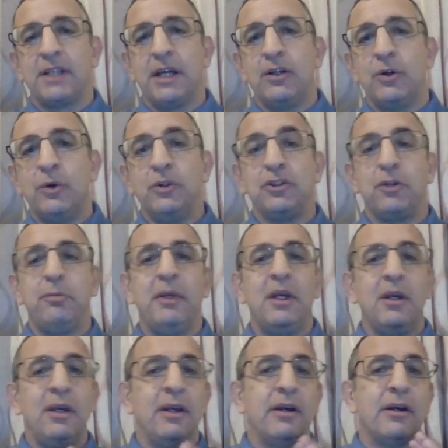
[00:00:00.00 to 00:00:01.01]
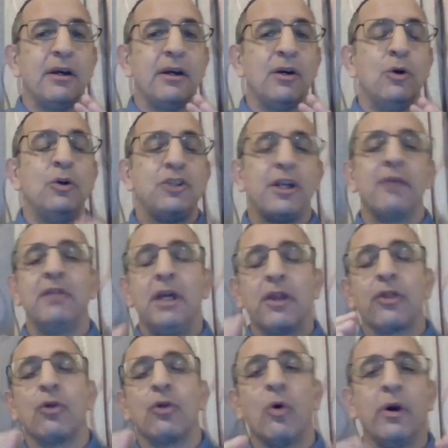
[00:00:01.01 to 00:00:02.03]
and who should be who should have the
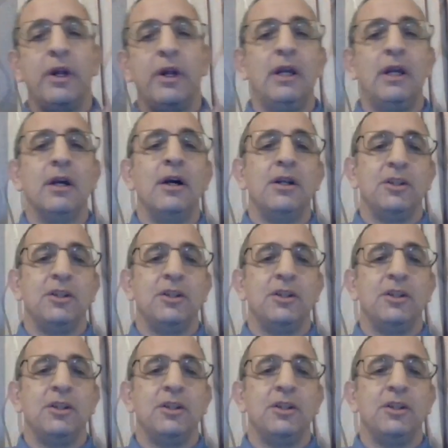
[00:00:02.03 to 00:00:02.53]
authority